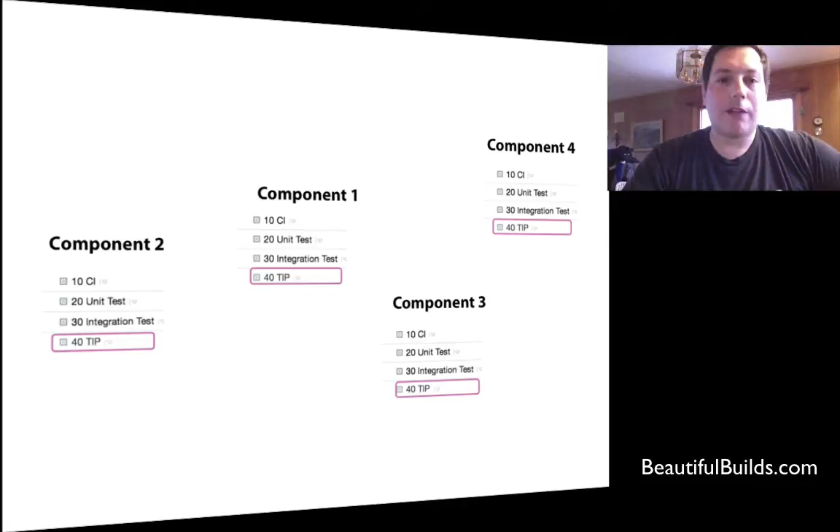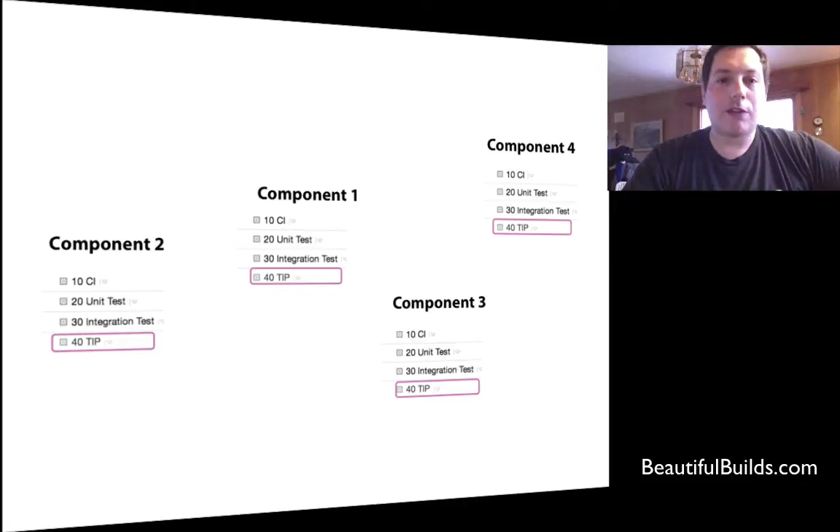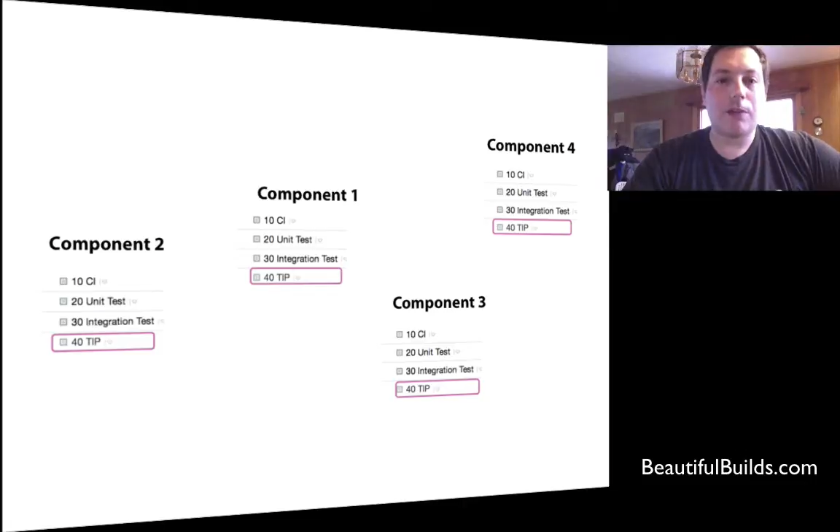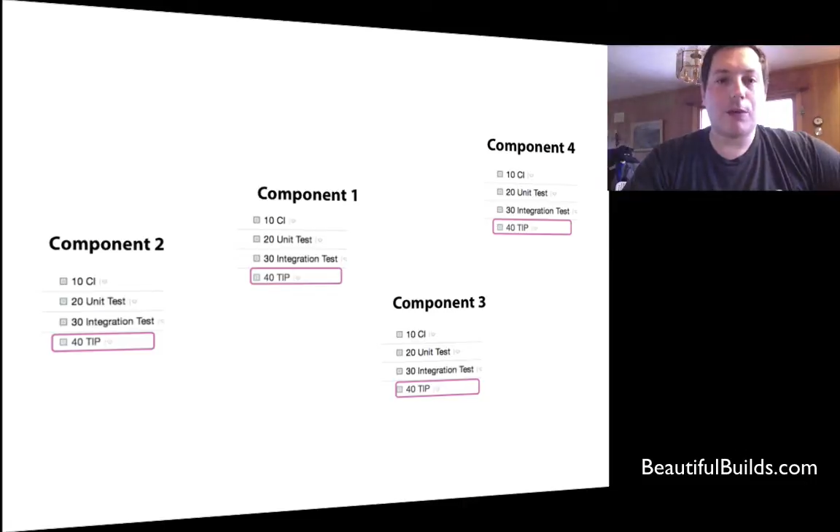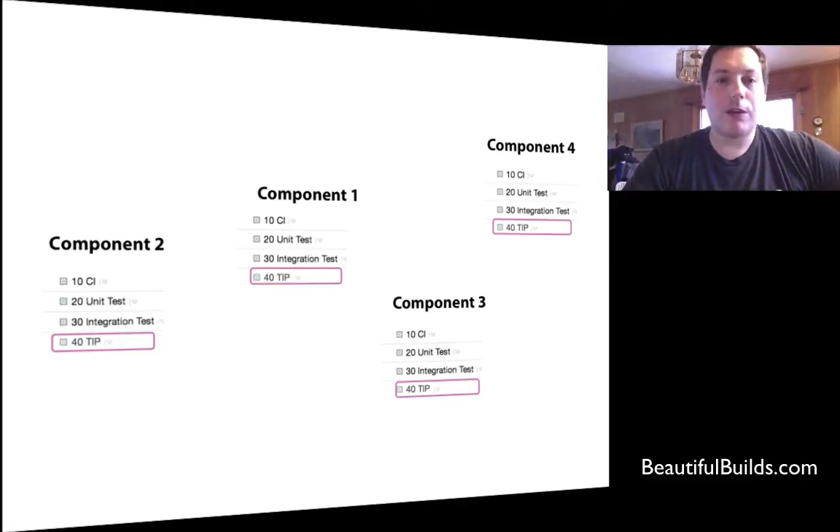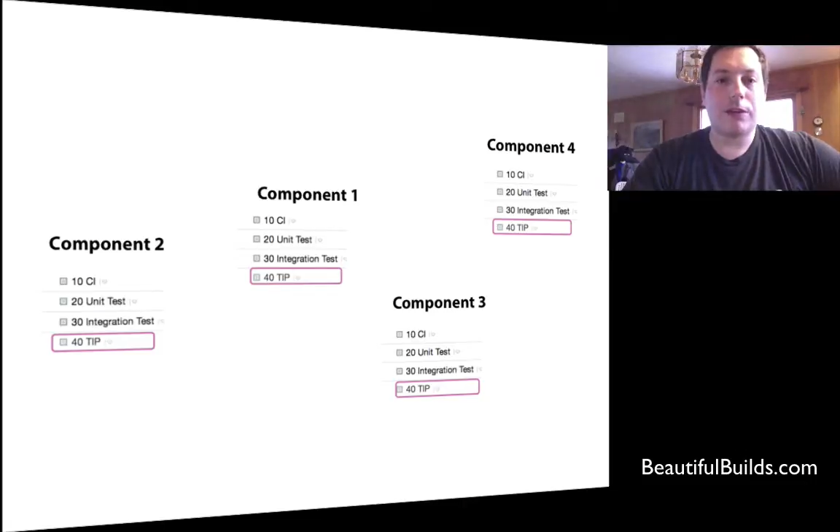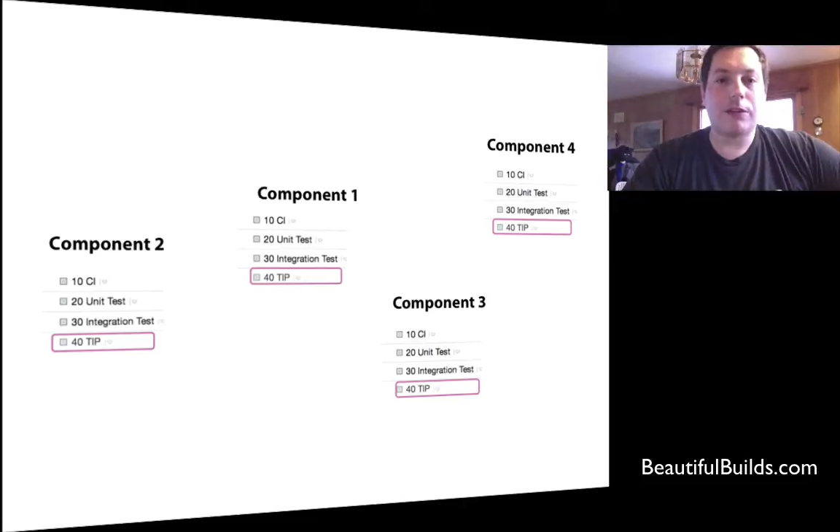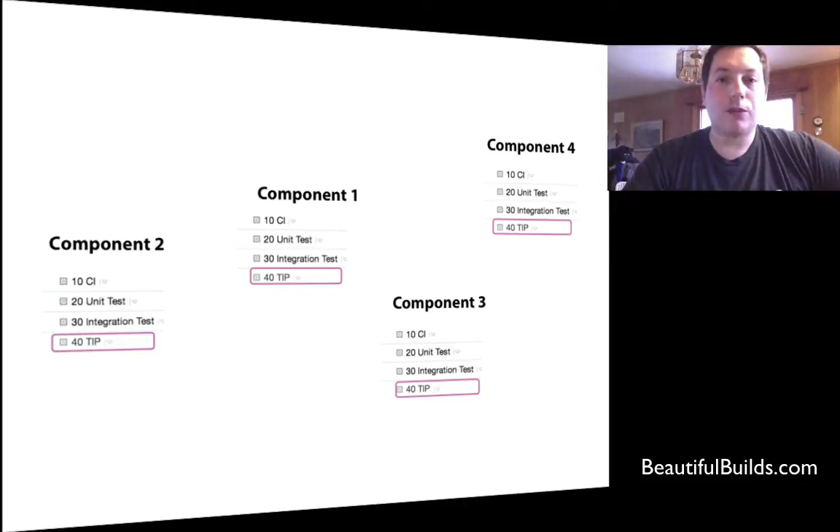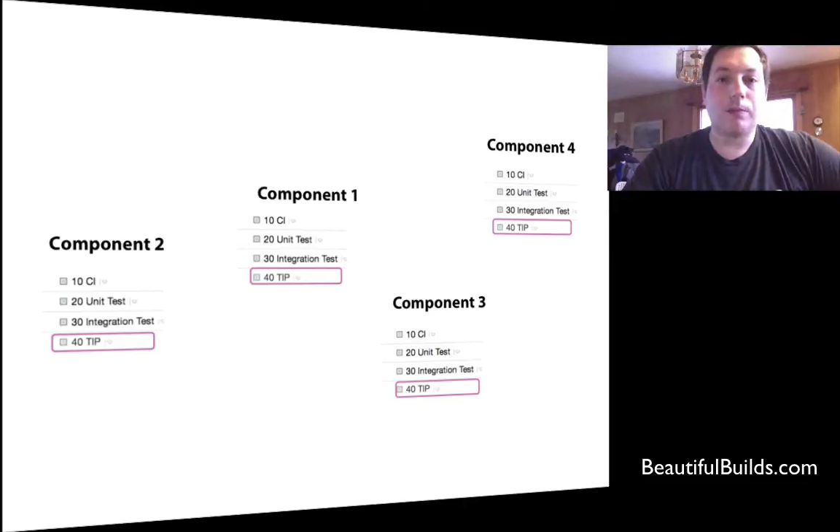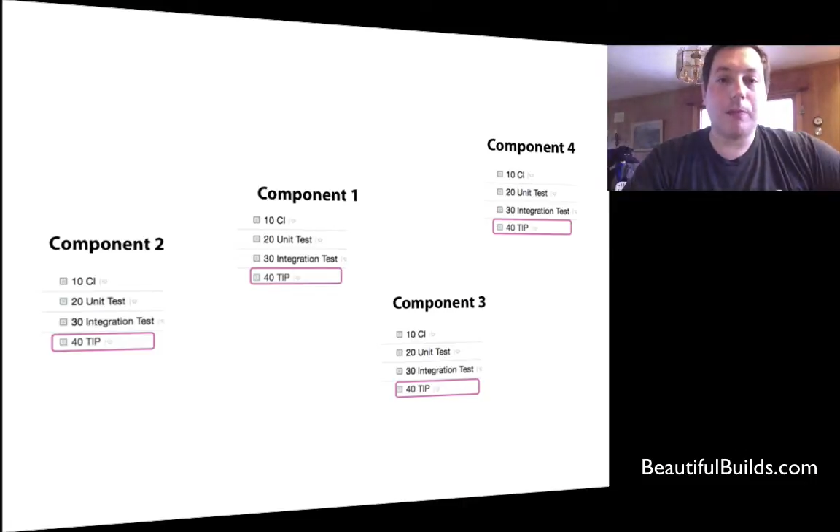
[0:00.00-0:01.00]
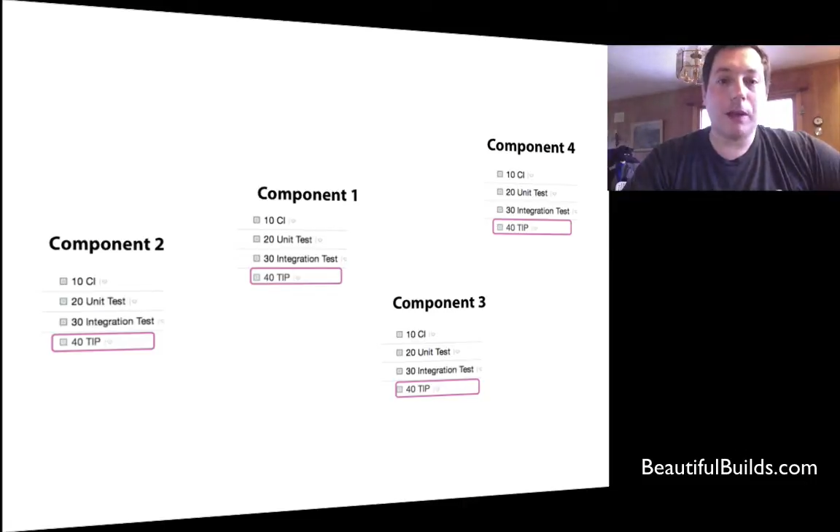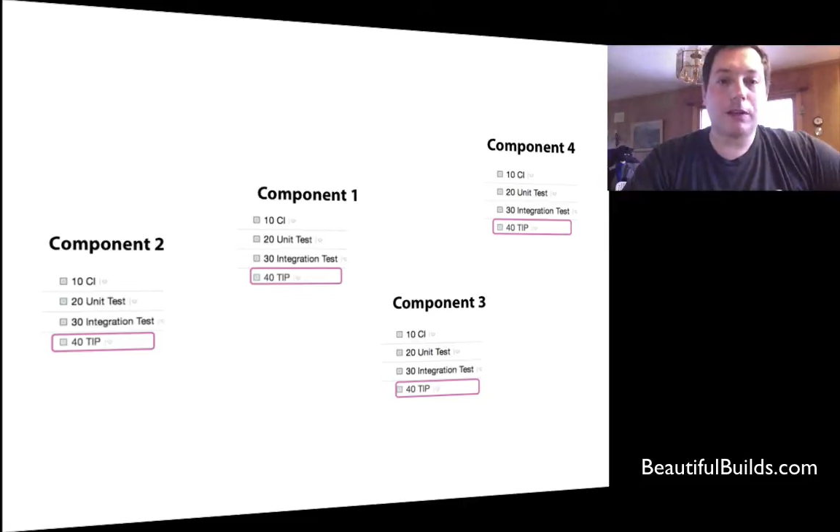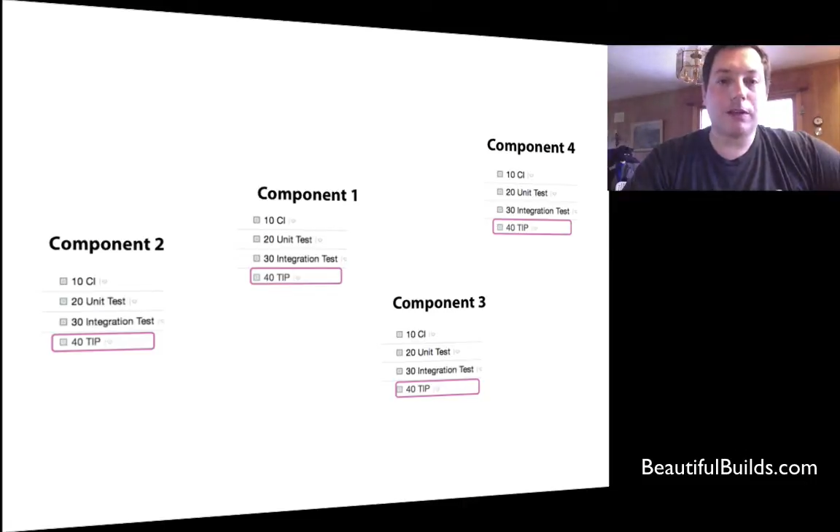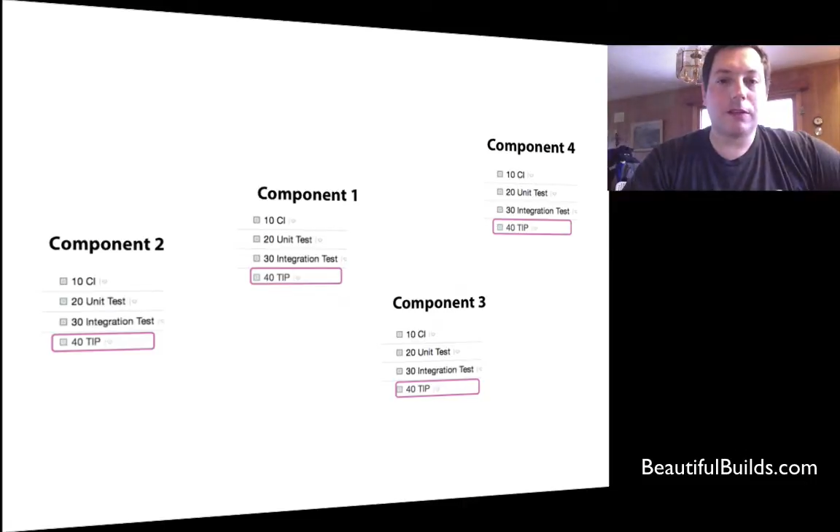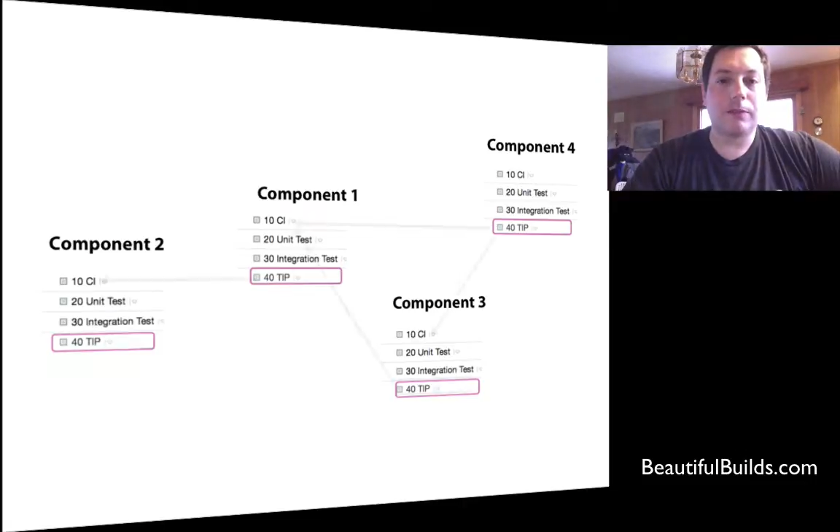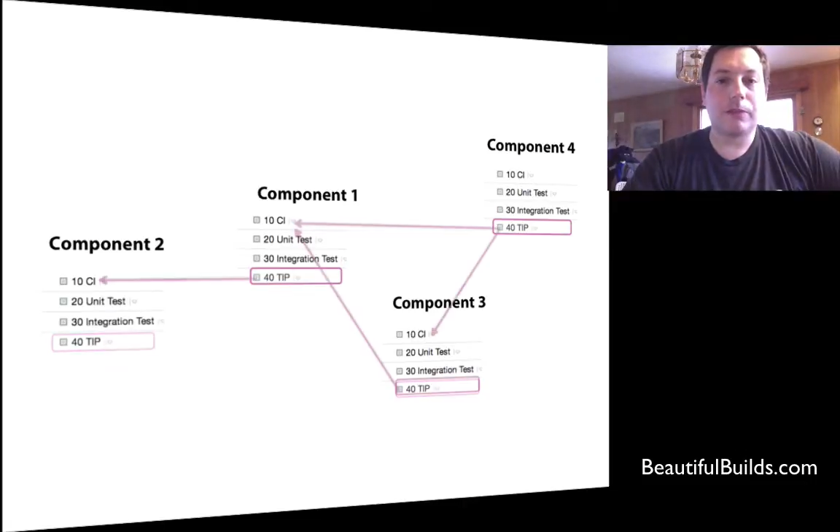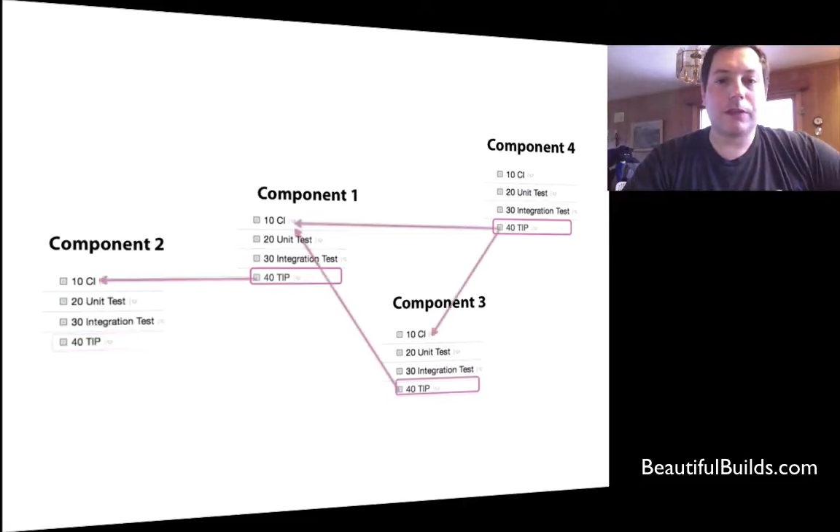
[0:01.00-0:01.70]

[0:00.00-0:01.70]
component 2 built,